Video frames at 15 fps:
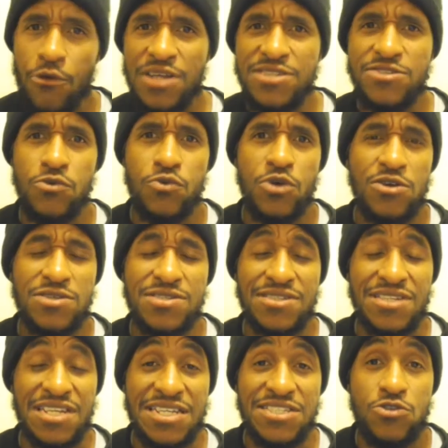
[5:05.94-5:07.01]
Russell Wilson,
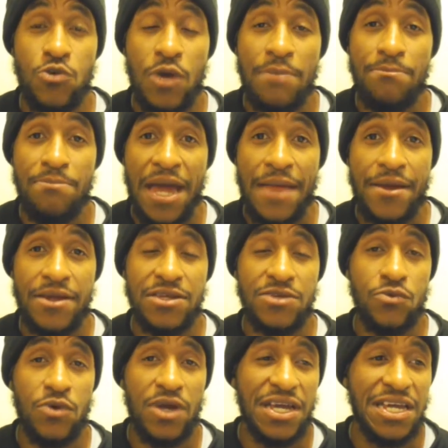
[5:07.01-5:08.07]
he's doing better
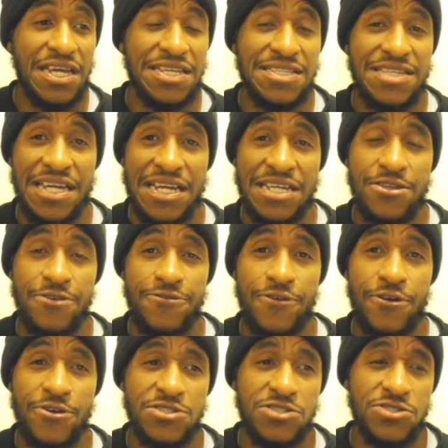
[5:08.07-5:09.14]
than what he did the
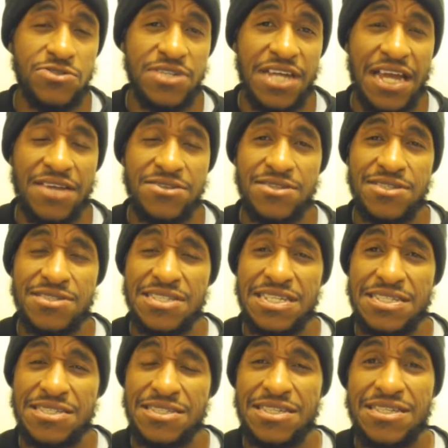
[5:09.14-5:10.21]
first two games of the
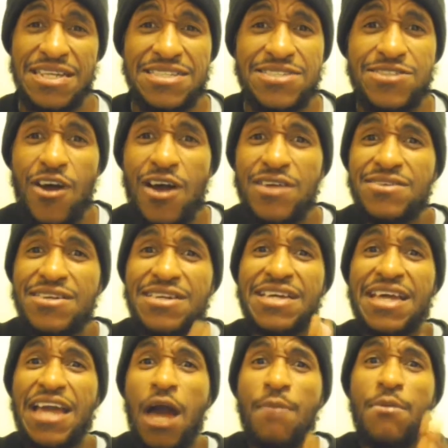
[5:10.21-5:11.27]
season, and it's starting to
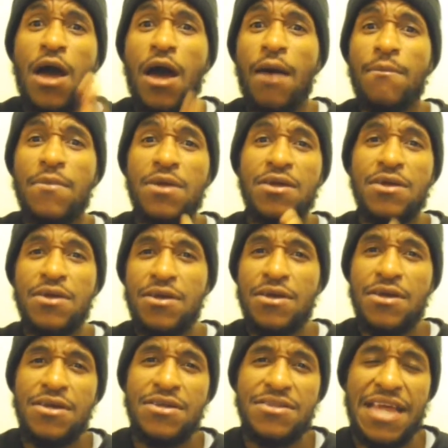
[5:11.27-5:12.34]
come up.
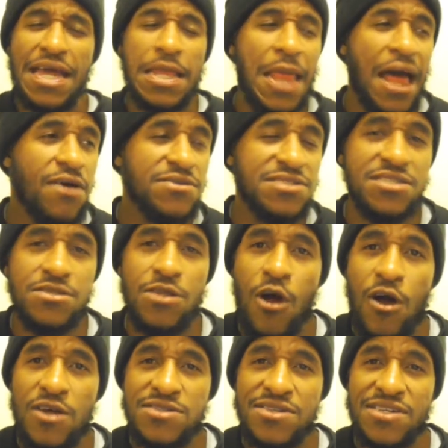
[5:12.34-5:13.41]
That lousy
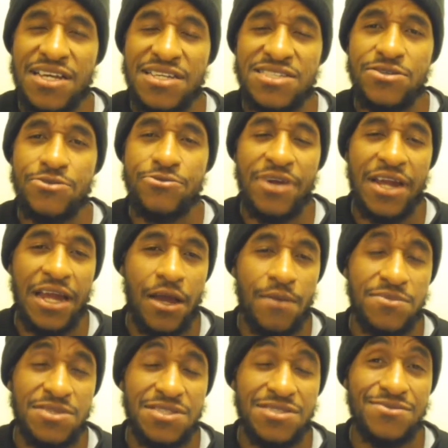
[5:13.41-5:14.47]
loss against the
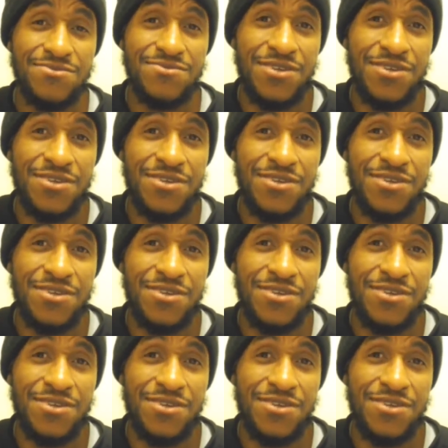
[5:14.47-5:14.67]
Rams,